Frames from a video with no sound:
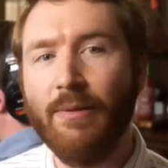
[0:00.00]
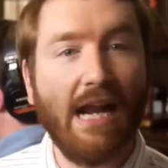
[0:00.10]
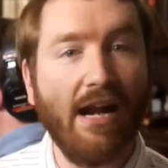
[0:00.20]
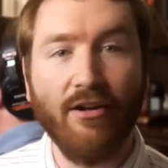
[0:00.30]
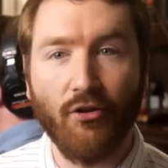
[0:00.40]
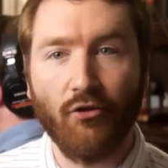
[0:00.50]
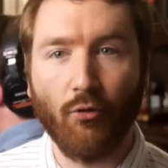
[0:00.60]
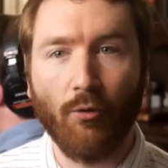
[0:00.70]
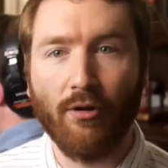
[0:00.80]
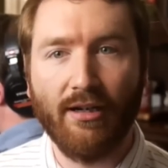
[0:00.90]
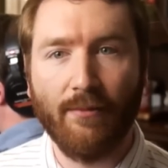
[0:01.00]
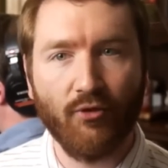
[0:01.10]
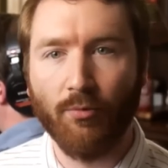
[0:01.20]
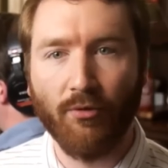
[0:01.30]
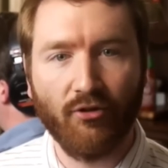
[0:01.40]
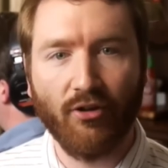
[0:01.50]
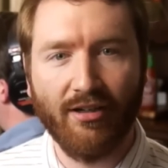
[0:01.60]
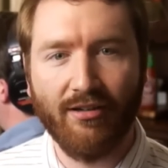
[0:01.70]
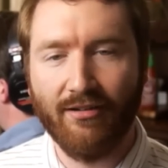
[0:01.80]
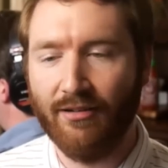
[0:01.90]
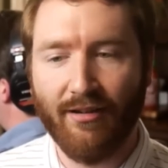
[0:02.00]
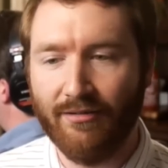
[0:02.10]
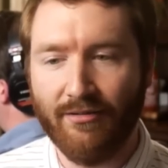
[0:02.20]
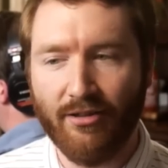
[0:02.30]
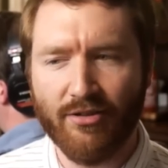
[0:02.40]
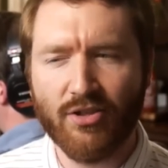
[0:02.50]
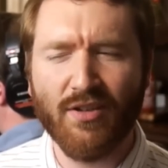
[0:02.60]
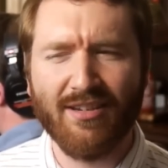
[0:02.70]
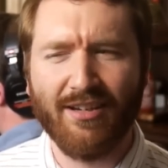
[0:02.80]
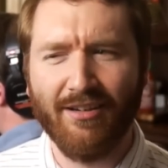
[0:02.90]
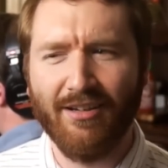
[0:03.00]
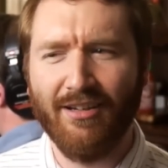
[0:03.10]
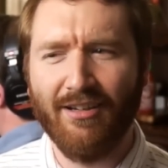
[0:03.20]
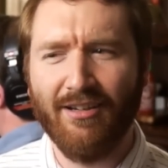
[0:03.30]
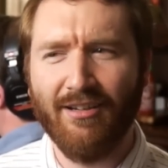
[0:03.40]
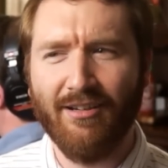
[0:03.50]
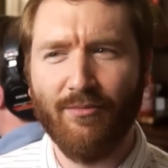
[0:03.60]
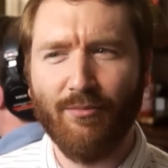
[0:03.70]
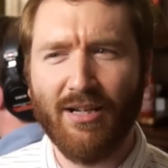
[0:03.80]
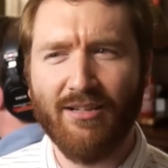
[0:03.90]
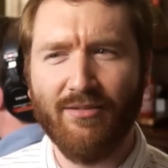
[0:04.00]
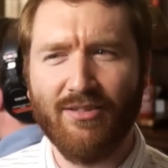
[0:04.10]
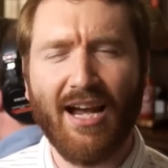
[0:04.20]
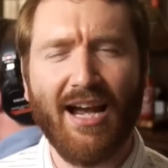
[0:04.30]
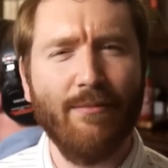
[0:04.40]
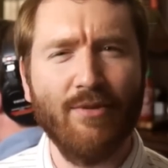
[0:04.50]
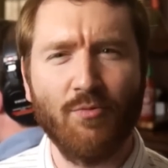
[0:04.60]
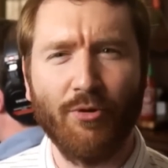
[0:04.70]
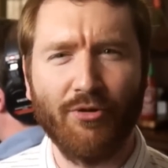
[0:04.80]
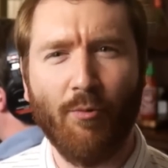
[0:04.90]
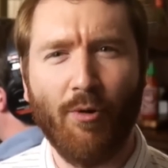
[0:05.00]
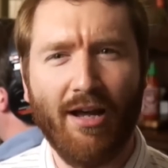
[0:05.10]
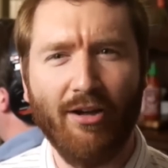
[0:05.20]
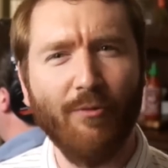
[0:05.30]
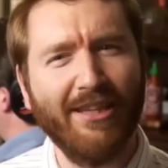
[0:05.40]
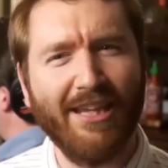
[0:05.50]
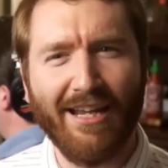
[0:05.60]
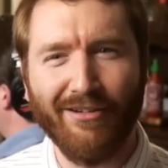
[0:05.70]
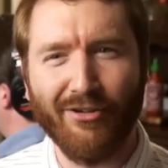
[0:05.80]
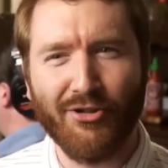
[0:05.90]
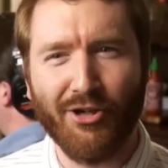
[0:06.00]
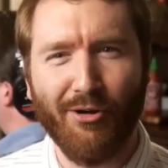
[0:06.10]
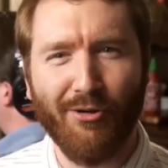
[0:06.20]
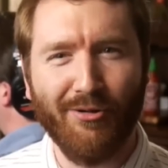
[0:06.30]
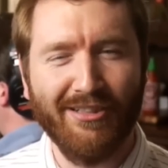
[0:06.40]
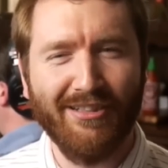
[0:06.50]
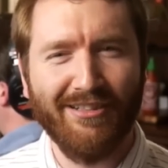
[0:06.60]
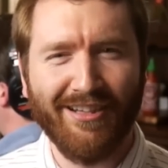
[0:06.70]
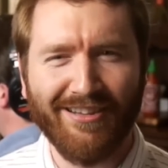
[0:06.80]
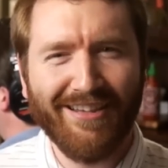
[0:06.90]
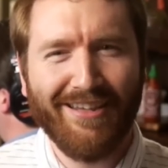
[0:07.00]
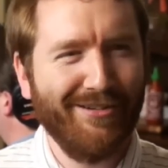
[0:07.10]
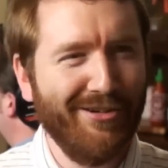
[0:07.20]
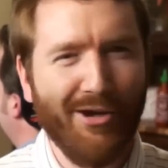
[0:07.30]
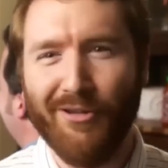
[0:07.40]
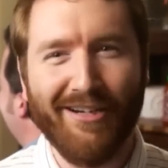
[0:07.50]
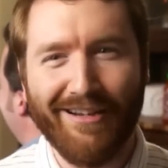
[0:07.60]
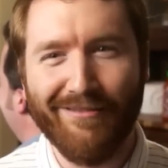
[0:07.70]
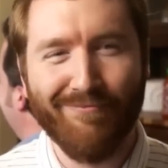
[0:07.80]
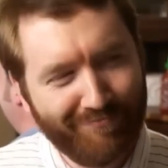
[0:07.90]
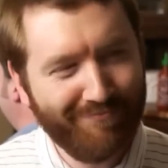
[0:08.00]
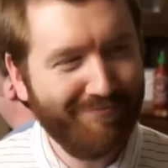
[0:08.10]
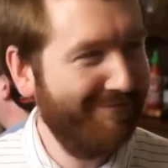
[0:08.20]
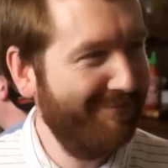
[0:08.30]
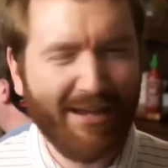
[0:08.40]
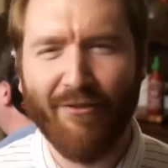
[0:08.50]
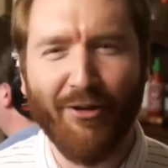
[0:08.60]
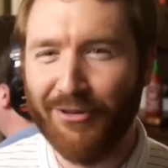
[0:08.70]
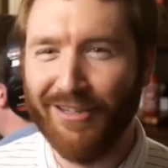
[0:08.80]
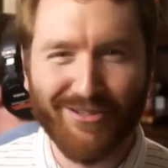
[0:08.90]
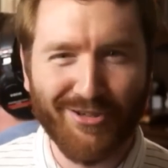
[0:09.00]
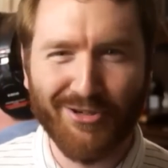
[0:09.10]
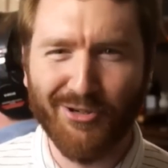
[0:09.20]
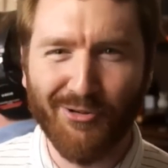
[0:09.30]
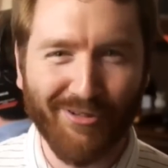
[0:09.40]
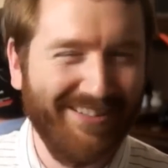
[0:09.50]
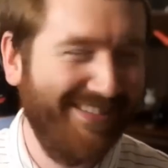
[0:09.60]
to be an end to the story, and I'm super excited. You know, it just feels like my time is worthwhile when they end a show, that they, like, know that I have other things to do.